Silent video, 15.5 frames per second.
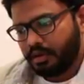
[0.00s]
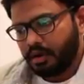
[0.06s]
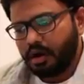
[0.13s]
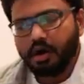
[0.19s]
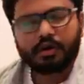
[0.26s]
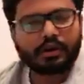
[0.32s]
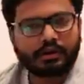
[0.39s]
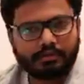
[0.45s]

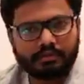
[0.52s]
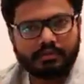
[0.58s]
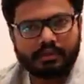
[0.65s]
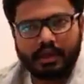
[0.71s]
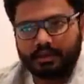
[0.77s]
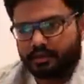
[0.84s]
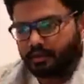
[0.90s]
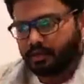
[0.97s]
okay
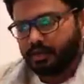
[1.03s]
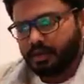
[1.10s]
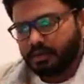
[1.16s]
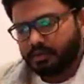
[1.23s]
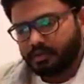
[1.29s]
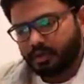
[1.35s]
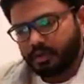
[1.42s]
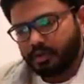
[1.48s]
thank you
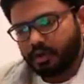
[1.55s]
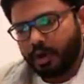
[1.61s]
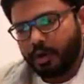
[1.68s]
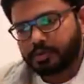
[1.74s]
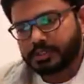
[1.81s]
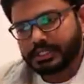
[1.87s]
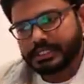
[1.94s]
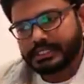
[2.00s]
so
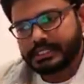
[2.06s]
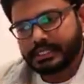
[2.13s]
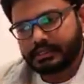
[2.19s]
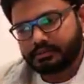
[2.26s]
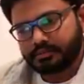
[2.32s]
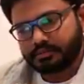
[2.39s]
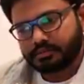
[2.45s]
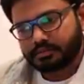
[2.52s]
option C
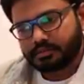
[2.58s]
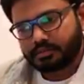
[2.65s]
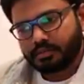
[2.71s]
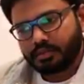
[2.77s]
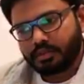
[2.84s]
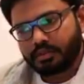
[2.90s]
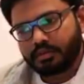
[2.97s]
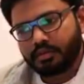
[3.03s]

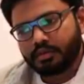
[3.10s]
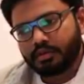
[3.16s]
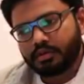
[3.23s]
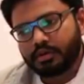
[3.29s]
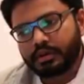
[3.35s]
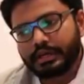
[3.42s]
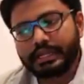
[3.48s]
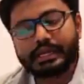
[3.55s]

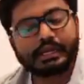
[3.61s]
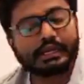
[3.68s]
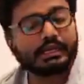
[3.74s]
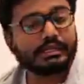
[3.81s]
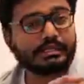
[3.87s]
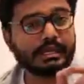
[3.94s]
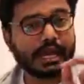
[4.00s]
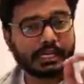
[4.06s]

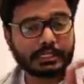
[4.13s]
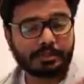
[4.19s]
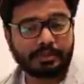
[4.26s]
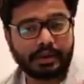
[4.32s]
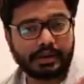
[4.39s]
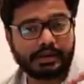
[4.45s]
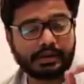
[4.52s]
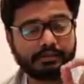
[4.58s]
Decreased
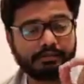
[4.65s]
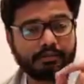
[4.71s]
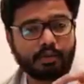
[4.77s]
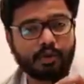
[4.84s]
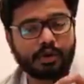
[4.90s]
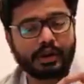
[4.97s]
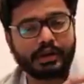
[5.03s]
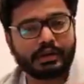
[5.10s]
expiratory flow
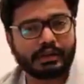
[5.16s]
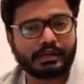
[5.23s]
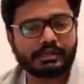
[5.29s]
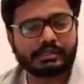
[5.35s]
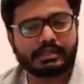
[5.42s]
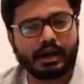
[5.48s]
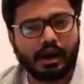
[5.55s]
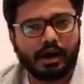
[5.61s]
rate is
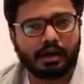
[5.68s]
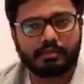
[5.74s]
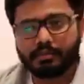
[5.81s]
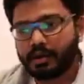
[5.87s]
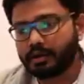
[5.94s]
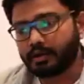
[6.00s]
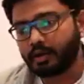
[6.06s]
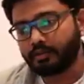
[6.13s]
the
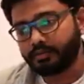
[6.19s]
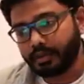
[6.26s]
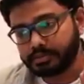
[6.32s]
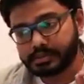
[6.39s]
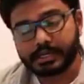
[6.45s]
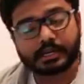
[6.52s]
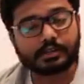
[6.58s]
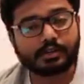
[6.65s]
hallmark of
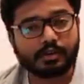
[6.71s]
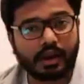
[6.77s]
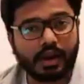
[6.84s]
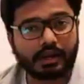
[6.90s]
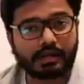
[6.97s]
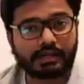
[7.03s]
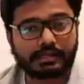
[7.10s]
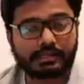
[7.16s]
obstructive
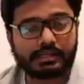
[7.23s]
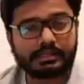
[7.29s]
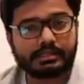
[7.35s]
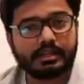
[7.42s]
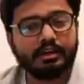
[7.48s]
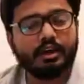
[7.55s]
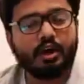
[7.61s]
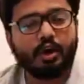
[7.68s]
lung disease.
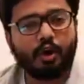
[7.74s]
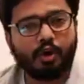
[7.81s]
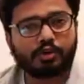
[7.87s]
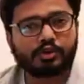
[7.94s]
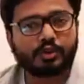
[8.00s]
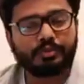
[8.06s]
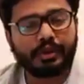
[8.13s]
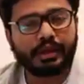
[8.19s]

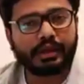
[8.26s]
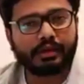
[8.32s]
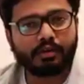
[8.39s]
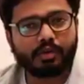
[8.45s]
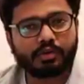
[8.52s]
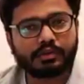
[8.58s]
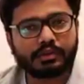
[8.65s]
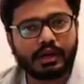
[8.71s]
Also make a
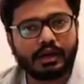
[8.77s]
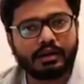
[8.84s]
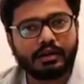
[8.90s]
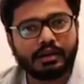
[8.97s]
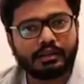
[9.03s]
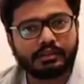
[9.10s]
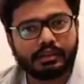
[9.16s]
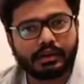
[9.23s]
note that
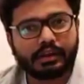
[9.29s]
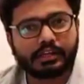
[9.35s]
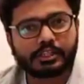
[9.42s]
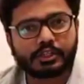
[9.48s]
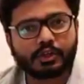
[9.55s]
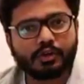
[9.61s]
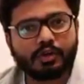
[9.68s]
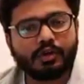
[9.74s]
the
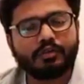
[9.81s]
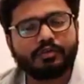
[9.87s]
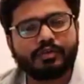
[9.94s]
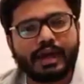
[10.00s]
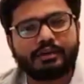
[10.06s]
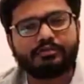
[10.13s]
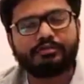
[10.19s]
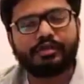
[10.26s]
ratio of
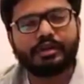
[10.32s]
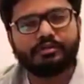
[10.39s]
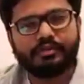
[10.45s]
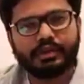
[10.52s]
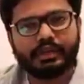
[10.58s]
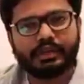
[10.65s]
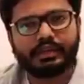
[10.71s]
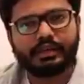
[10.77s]

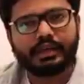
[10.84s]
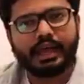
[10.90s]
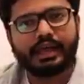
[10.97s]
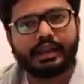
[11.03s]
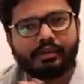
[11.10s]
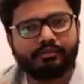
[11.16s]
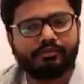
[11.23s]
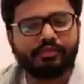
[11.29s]
FEV and
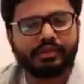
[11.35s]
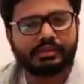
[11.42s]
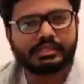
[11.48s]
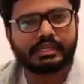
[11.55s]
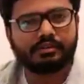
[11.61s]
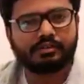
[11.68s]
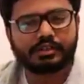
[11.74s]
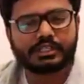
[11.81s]

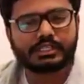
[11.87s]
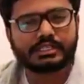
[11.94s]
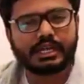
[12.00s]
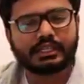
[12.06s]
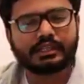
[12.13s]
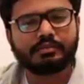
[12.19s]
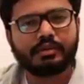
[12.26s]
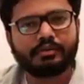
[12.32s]
FVC which is
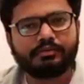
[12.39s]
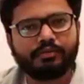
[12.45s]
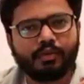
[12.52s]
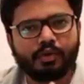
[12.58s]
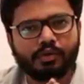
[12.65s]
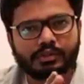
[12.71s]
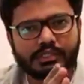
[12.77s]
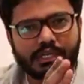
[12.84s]
nothing but
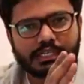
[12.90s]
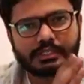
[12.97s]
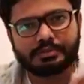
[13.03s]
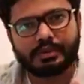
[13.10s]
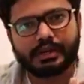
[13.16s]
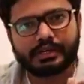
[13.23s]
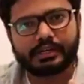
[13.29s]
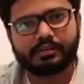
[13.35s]
forced
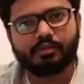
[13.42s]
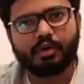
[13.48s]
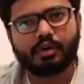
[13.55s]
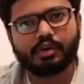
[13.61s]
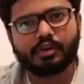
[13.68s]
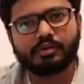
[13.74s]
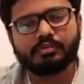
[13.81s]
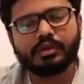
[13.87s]
expiratory
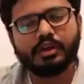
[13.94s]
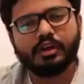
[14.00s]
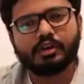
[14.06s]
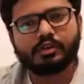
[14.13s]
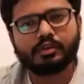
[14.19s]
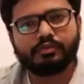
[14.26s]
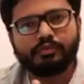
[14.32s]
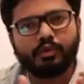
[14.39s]
volume
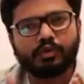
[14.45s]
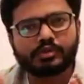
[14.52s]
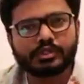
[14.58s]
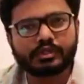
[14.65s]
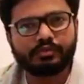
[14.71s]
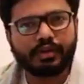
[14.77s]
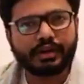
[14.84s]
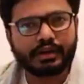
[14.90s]
to forced
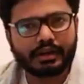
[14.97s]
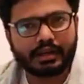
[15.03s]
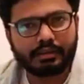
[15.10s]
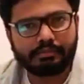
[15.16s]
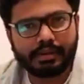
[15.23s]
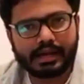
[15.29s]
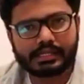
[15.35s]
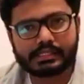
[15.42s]
vital
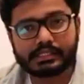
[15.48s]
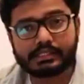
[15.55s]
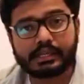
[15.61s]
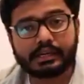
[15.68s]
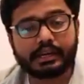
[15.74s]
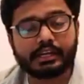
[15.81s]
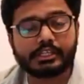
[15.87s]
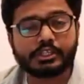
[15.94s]
capacity the
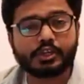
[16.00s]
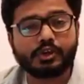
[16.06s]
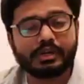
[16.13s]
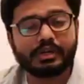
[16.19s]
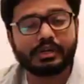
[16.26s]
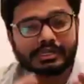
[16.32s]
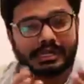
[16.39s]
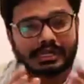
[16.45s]
ratio
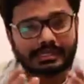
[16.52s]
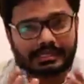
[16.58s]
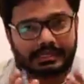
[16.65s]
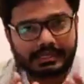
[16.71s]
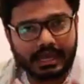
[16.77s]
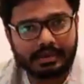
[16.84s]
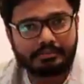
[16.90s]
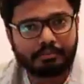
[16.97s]
is less
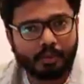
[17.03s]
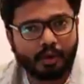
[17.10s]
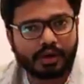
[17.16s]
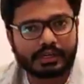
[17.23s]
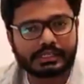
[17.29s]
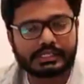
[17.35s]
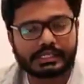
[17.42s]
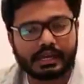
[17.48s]
than
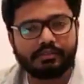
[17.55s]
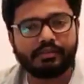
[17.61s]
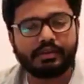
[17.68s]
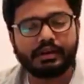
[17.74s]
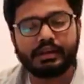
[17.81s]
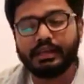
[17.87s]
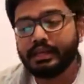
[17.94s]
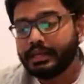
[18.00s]
0.7
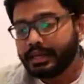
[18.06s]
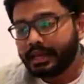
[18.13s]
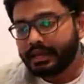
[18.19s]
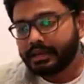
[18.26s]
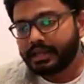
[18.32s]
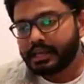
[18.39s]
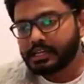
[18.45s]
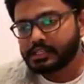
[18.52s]

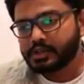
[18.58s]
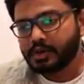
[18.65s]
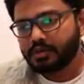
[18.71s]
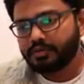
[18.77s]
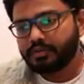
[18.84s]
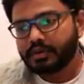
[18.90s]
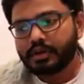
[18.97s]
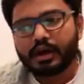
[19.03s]
in case of
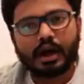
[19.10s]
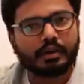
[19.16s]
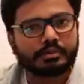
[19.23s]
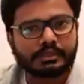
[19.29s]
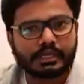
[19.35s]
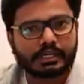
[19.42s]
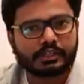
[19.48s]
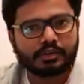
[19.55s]

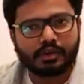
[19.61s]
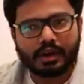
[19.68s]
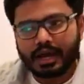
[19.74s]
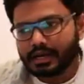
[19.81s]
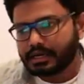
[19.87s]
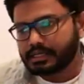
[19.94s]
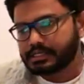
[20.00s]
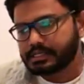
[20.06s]
obstructive
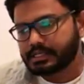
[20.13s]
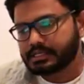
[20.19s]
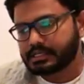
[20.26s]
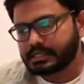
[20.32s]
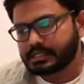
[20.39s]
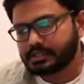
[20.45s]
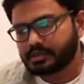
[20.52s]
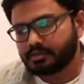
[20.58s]
lung
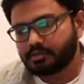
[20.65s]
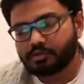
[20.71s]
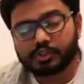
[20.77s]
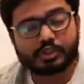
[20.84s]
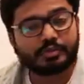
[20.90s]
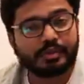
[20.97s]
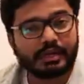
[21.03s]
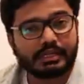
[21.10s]
diseases
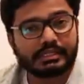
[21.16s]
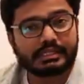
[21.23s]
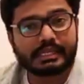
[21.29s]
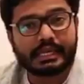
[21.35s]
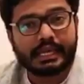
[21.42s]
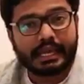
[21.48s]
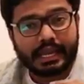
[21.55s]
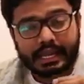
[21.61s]
which means
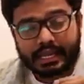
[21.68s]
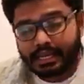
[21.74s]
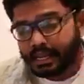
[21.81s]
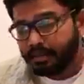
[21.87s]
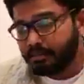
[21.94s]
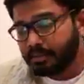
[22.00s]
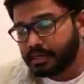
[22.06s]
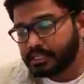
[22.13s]

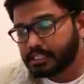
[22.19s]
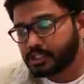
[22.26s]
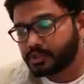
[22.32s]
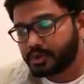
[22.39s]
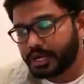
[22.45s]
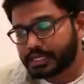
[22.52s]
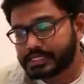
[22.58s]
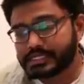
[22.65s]
inability
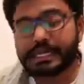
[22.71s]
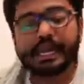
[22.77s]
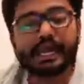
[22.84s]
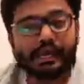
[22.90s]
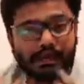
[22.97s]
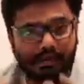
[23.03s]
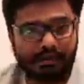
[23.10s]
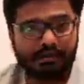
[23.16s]
to
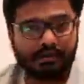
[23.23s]
exhale